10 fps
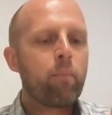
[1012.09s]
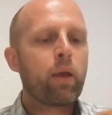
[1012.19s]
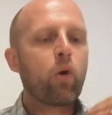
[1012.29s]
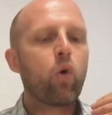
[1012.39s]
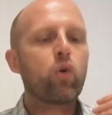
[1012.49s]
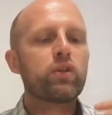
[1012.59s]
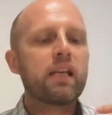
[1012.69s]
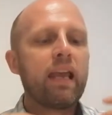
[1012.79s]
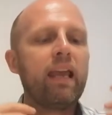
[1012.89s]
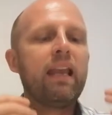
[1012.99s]
because
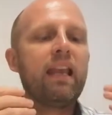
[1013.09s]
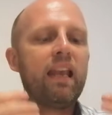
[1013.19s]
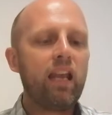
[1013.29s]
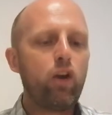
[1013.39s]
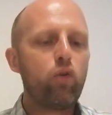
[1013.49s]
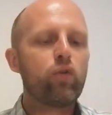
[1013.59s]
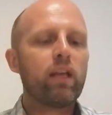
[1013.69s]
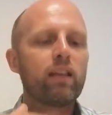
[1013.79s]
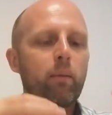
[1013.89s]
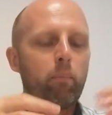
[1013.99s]
he knew
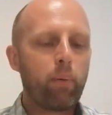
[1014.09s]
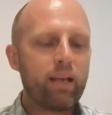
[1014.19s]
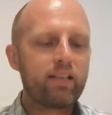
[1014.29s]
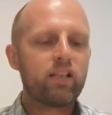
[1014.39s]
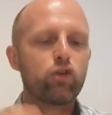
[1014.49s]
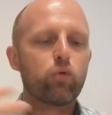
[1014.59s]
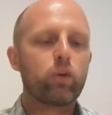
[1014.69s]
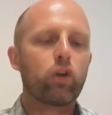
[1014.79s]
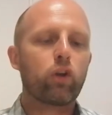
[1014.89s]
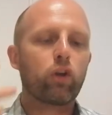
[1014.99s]
that the blessings
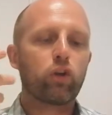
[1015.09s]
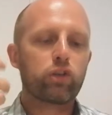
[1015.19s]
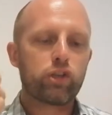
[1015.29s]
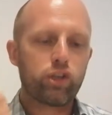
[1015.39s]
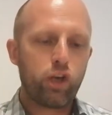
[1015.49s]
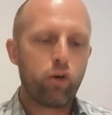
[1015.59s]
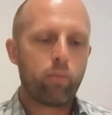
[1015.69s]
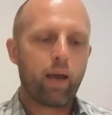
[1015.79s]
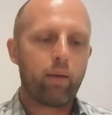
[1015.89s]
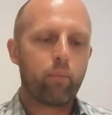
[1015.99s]
would not
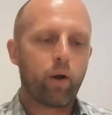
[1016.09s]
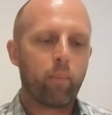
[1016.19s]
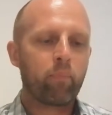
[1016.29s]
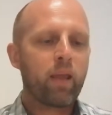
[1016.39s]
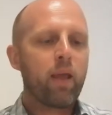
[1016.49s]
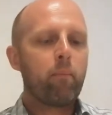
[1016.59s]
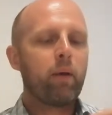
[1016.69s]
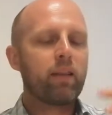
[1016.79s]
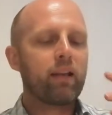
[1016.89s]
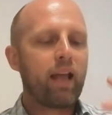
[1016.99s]
consume Abraham,
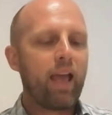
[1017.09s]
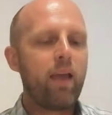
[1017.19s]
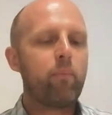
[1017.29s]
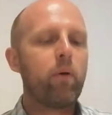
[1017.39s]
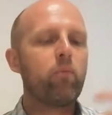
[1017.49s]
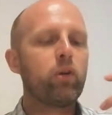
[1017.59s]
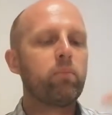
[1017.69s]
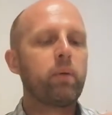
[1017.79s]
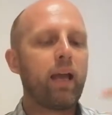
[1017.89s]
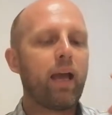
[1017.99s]
but that Abraham
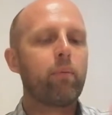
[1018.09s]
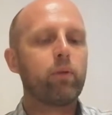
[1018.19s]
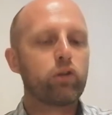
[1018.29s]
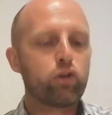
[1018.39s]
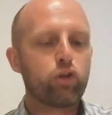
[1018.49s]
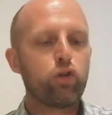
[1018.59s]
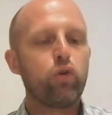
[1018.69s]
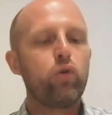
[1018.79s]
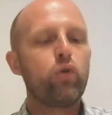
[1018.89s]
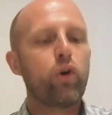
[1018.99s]
would be able
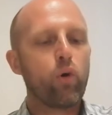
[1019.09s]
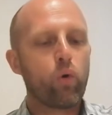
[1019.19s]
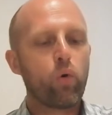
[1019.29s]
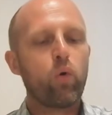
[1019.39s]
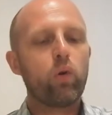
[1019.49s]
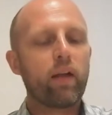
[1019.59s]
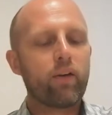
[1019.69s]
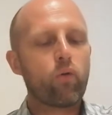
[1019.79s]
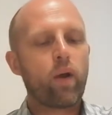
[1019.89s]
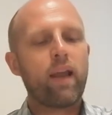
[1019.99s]
to rule
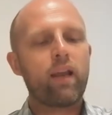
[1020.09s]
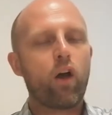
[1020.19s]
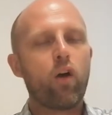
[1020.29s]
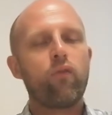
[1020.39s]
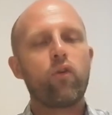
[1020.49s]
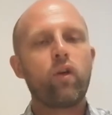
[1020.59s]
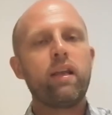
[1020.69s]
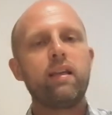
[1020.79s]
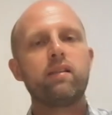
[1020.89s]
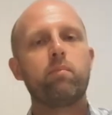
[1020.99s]
and reign over
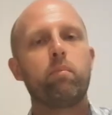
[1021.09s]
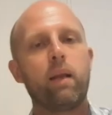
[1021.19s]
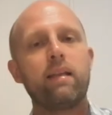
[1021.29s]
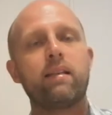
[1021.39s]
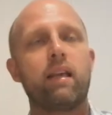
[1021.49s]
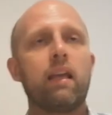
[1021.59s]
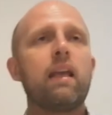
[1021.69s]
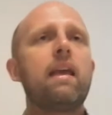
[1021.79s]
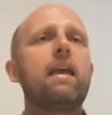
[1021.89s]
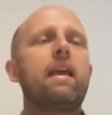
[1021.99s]
his blessing.
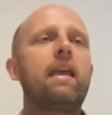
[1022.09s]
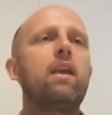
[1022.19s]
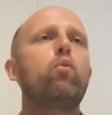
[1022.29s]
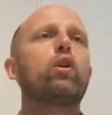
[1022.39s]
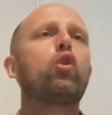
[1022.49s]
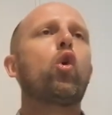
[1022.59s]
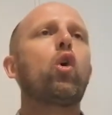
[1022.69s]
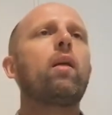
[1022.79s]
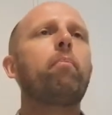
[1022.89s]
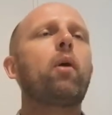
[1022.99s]
He would
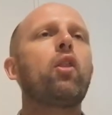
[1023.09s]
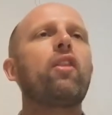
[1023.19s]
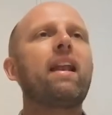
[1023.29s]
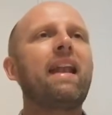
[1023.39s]
call upon the